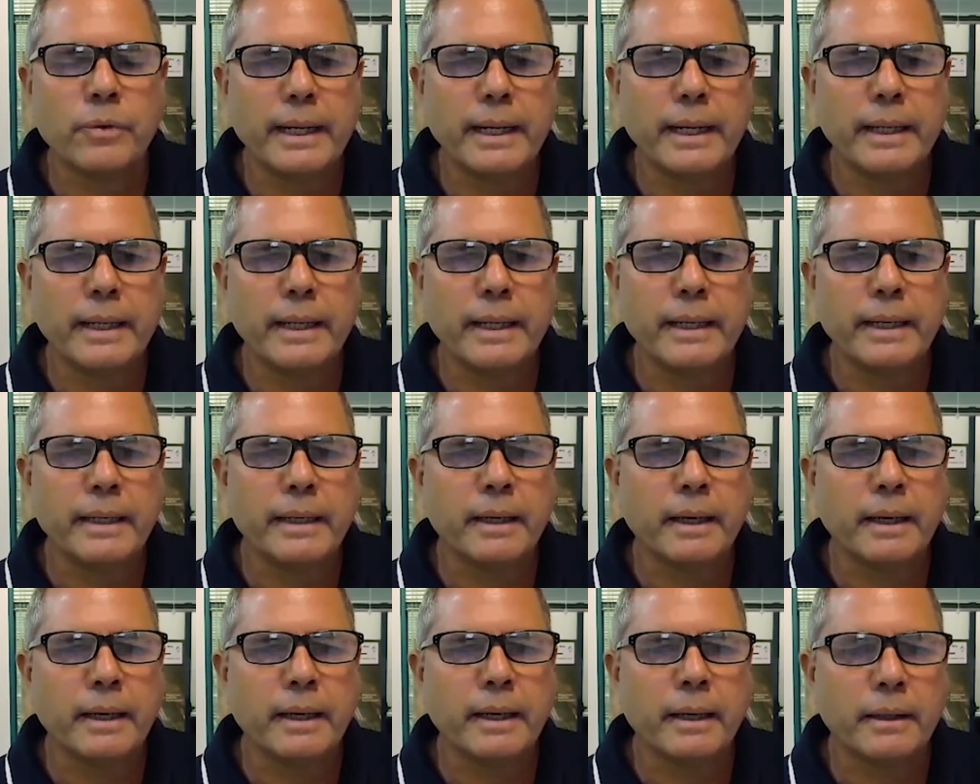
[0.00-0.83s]

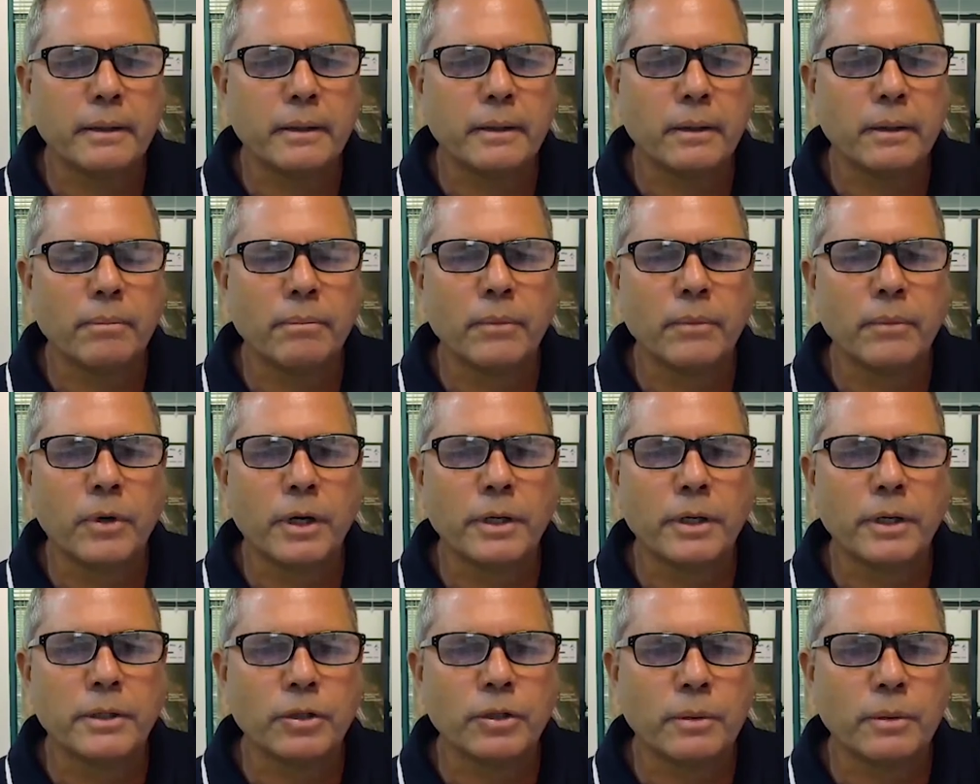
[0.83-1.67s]
really
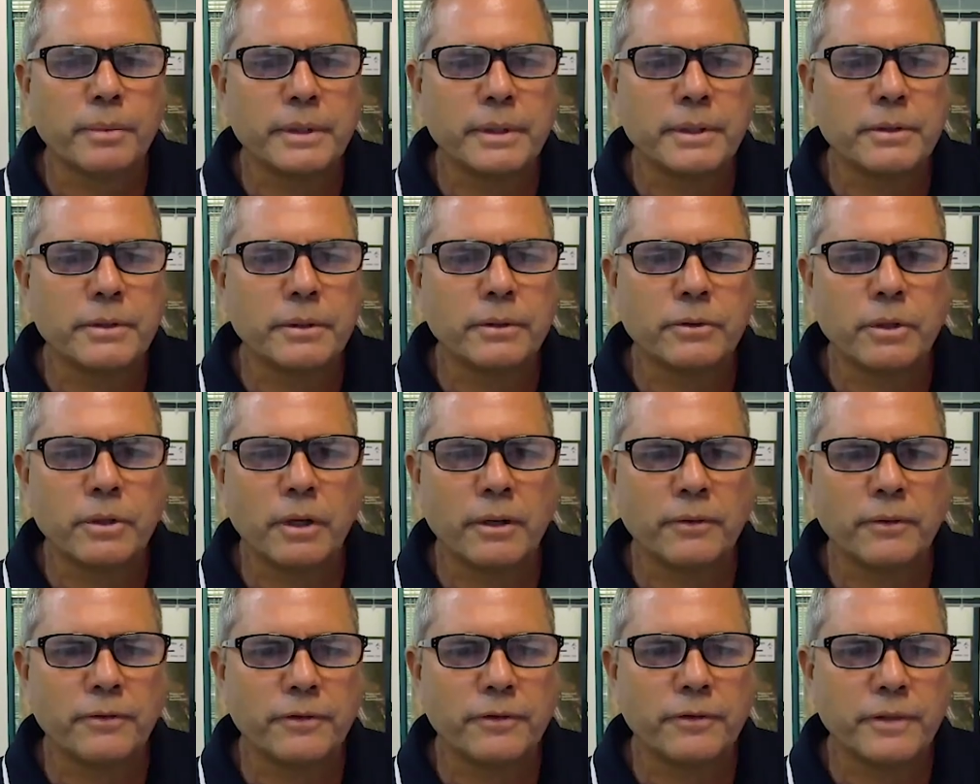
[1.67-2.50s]
my job is to
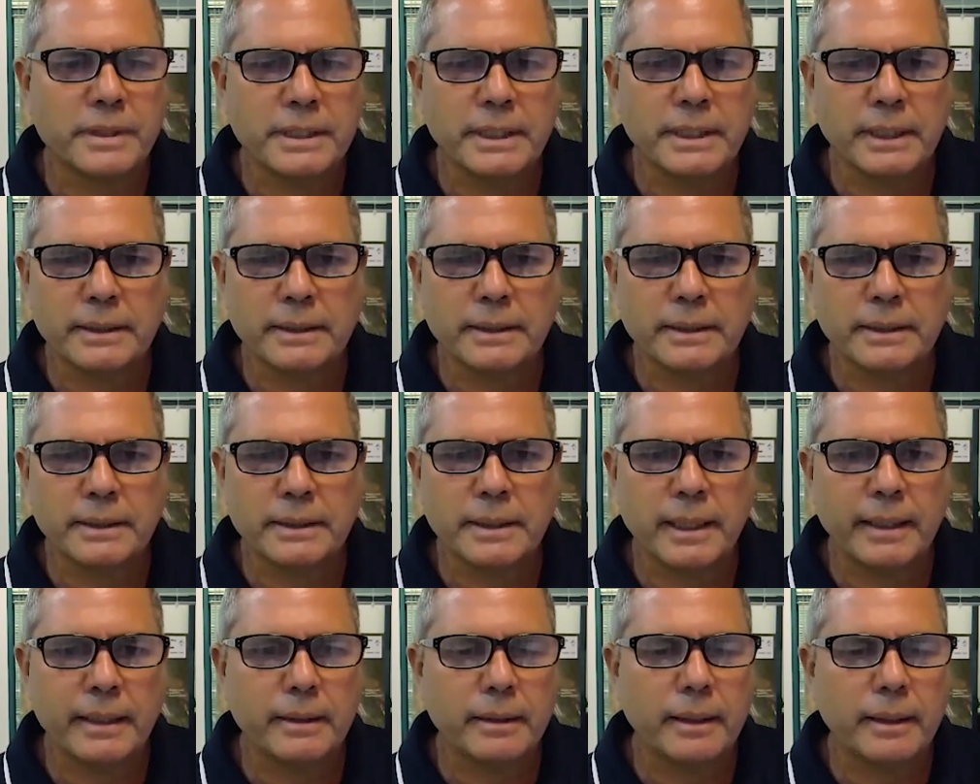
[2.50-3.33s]
try and
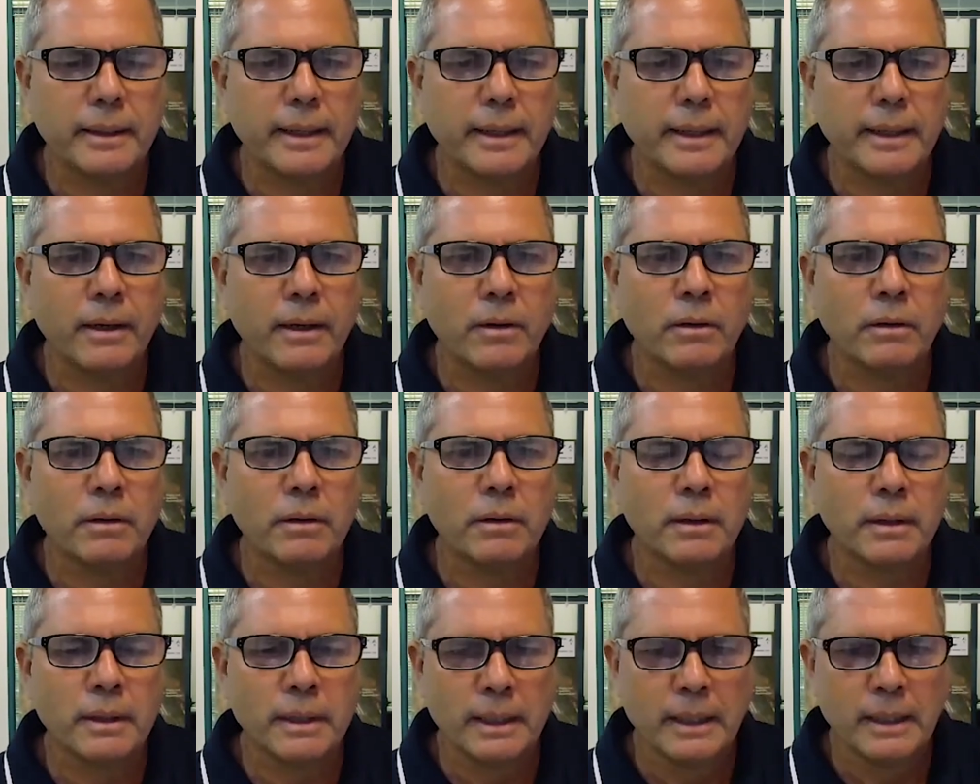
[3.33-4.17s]
facilitate
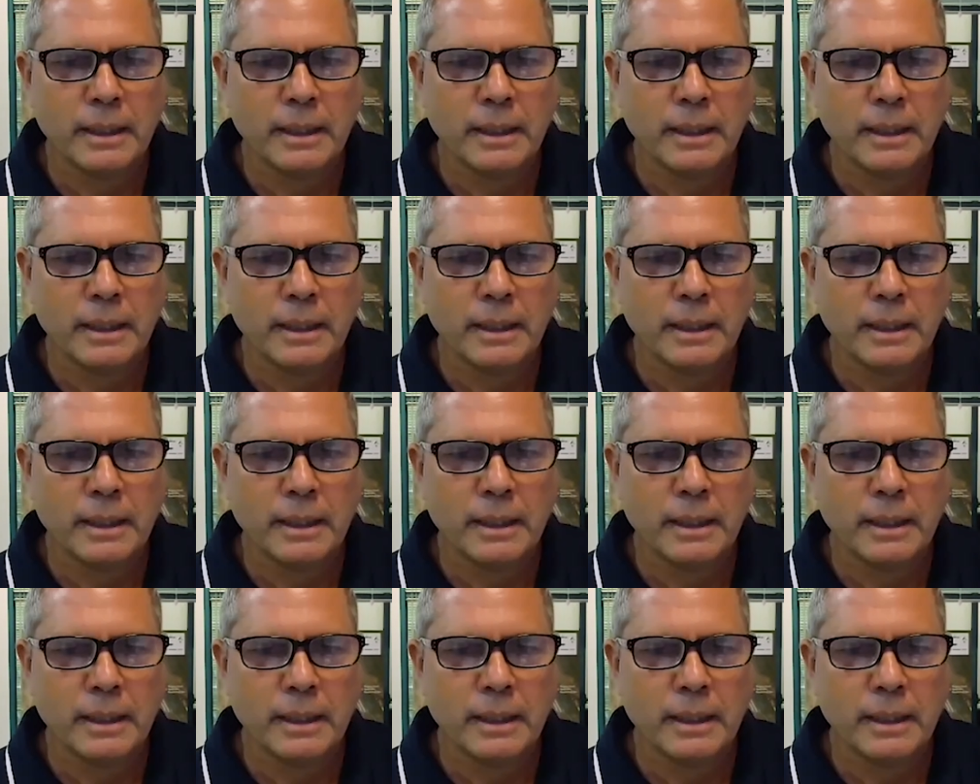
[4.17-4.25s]
how